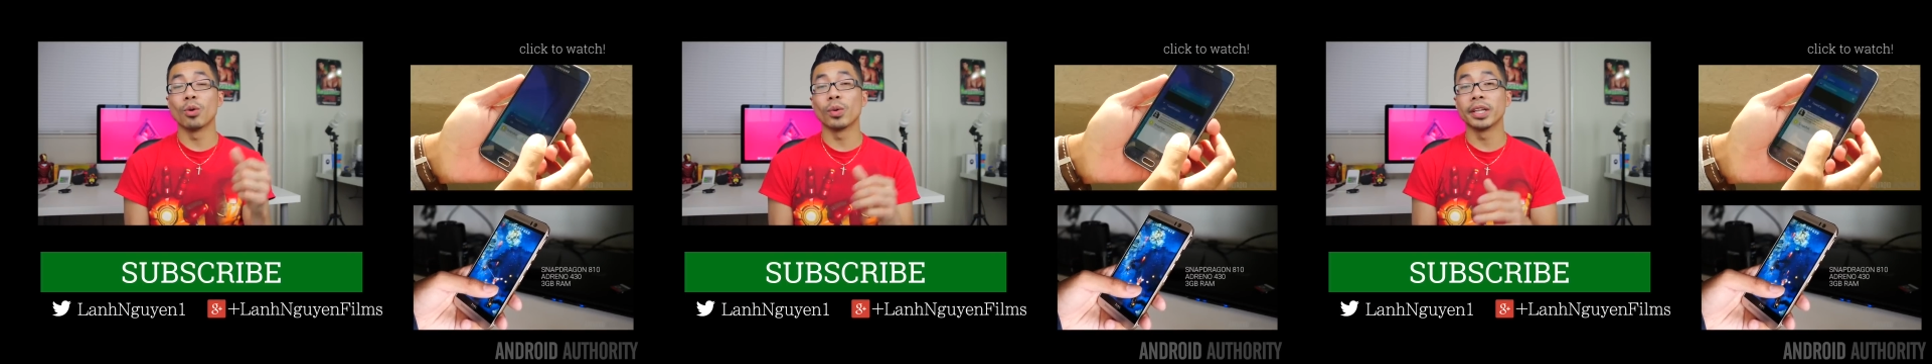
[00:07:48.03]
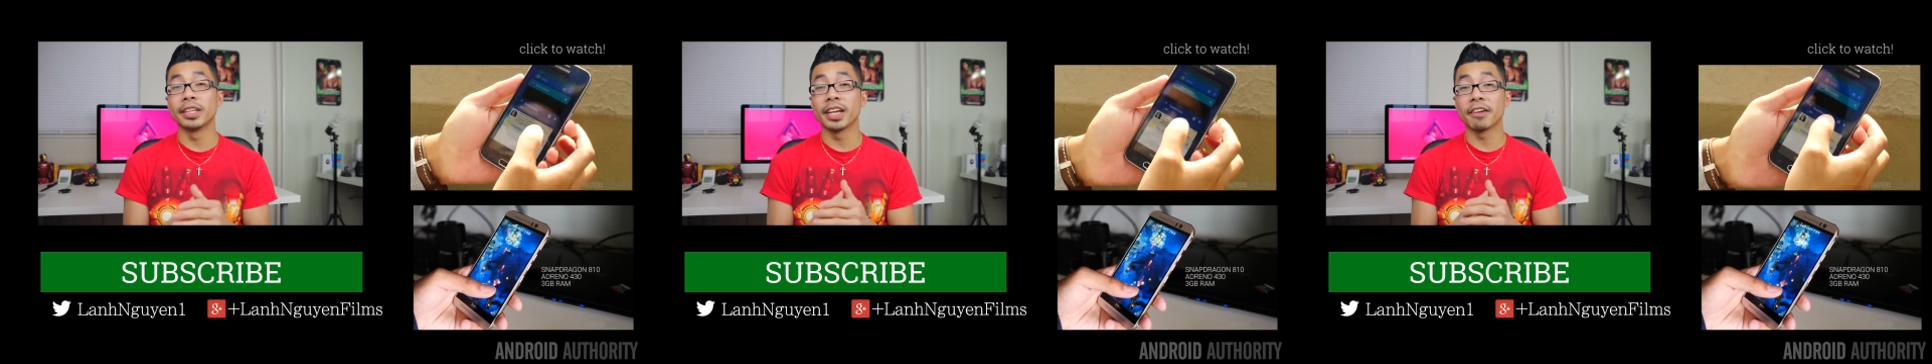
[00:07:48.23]

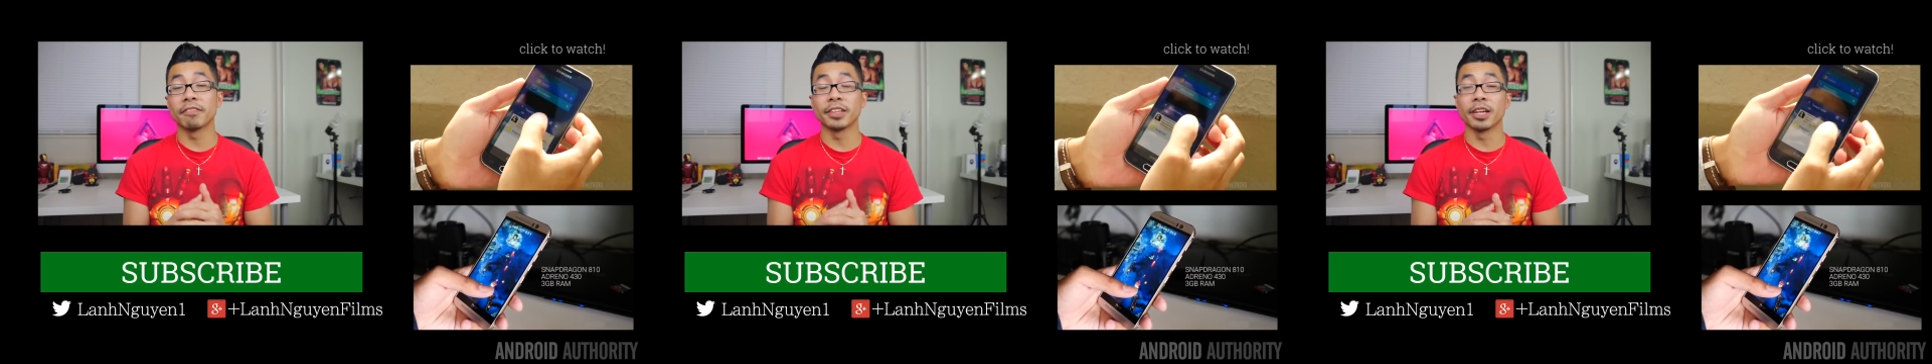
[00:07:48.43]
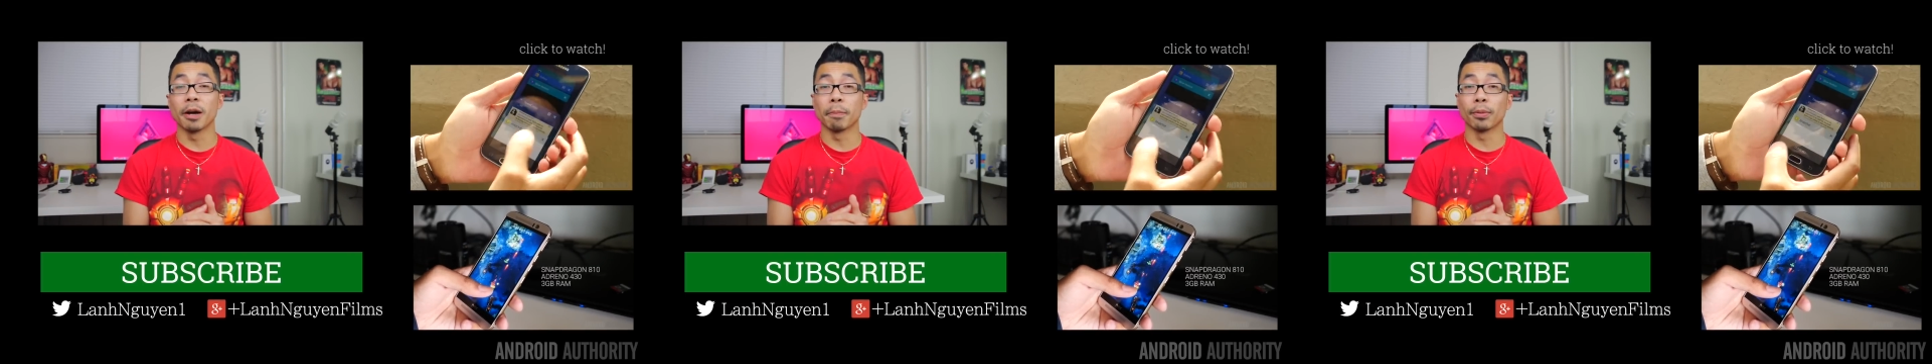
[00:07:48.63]
We
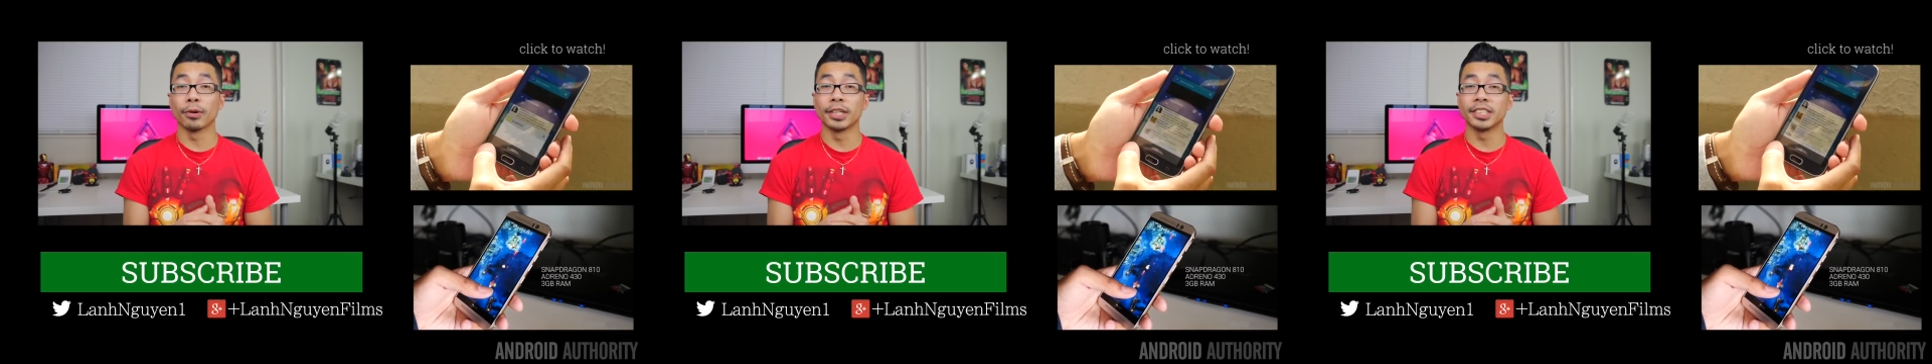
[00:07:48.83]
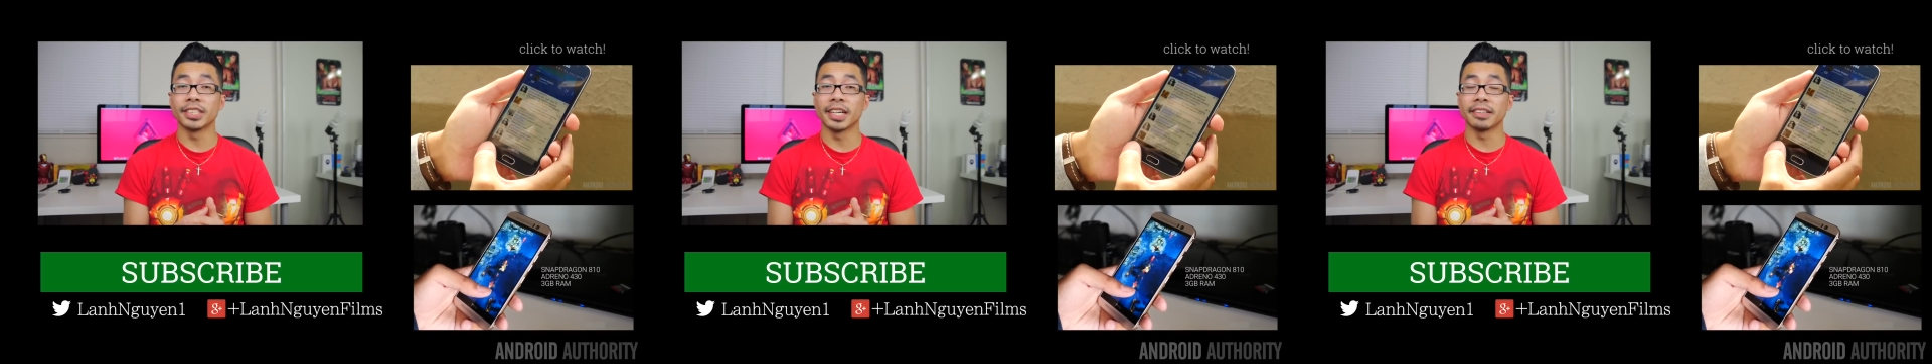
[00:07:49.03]
definitely
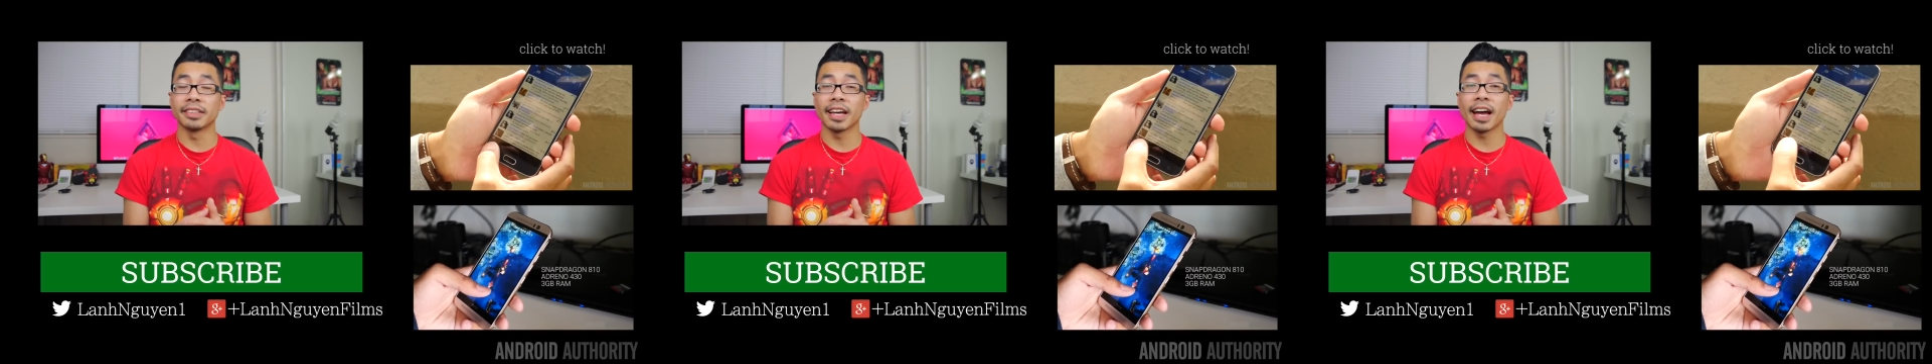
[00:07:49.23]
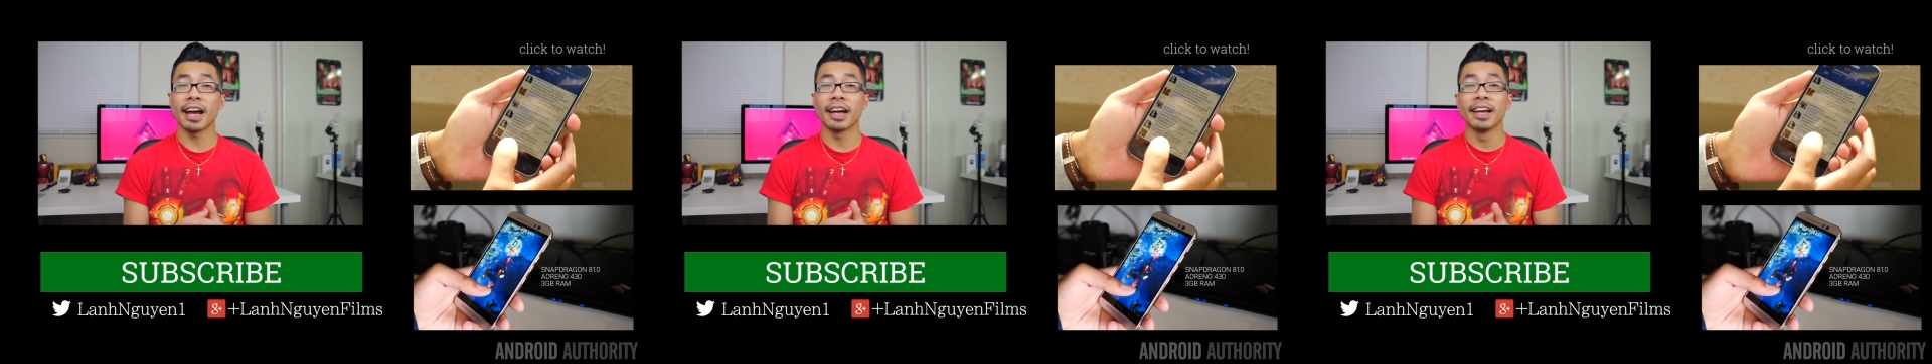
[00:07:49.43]
appreciate
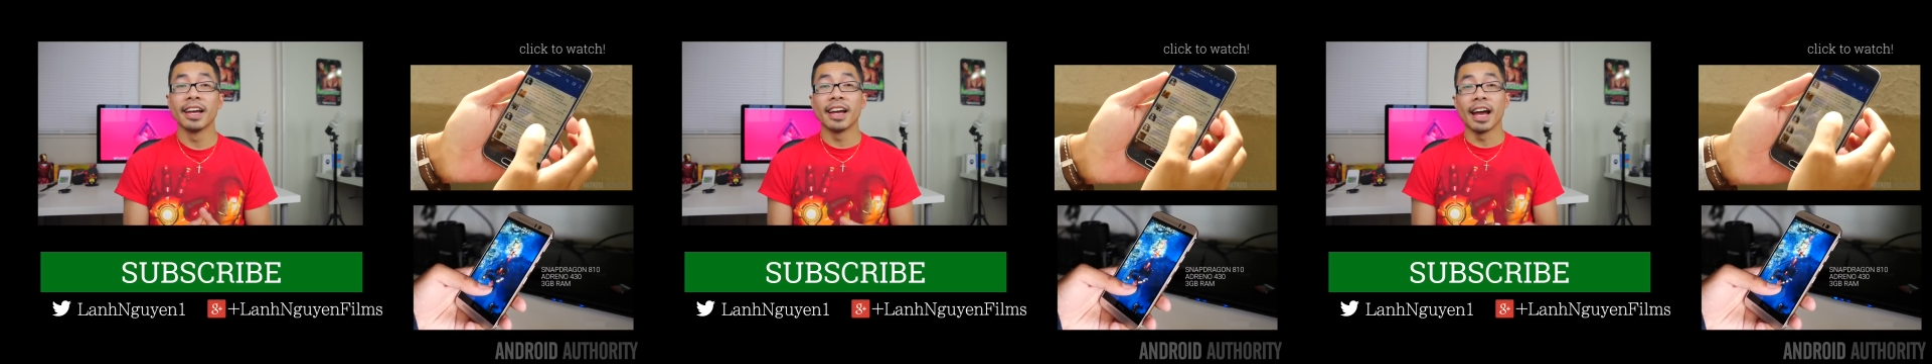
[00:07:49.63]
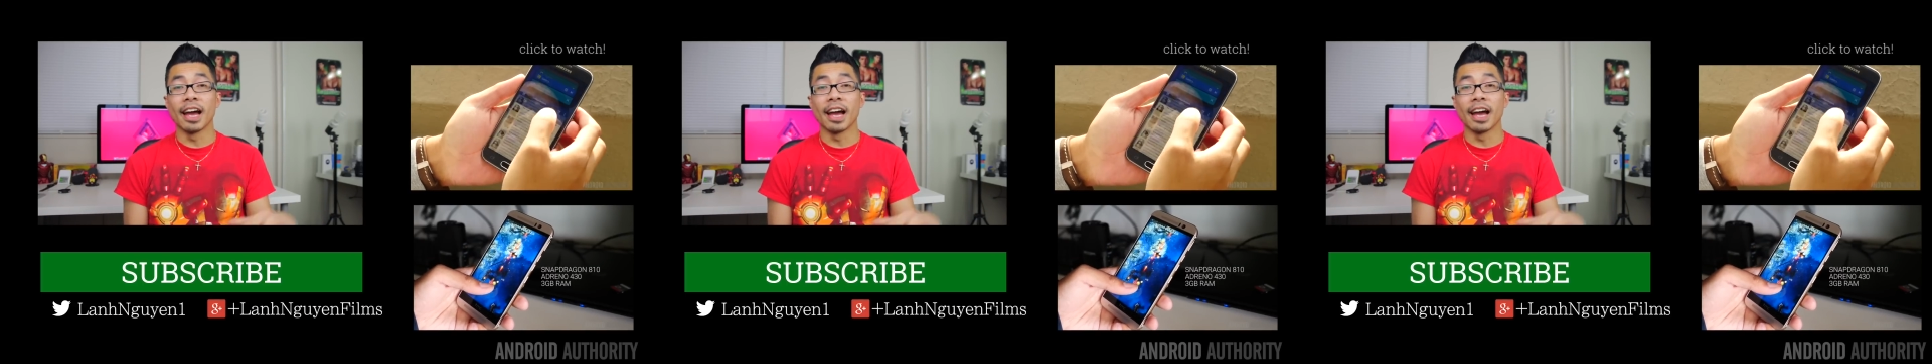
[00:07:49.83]
that.